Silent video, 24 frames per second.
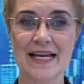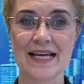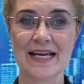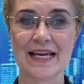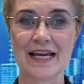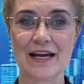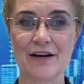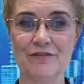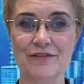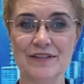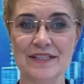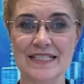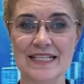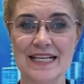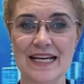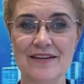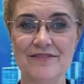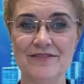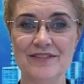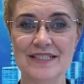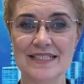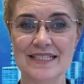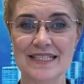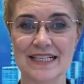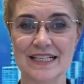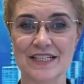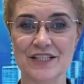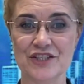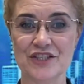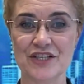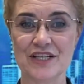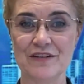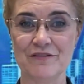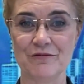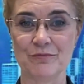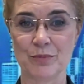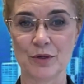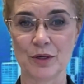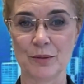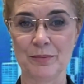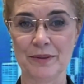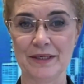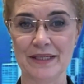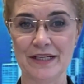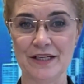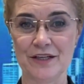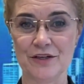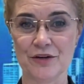Calvin Davidson, Chief
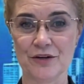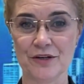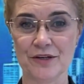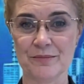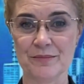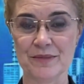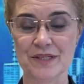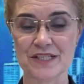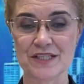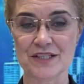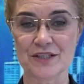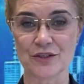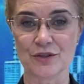Property Economist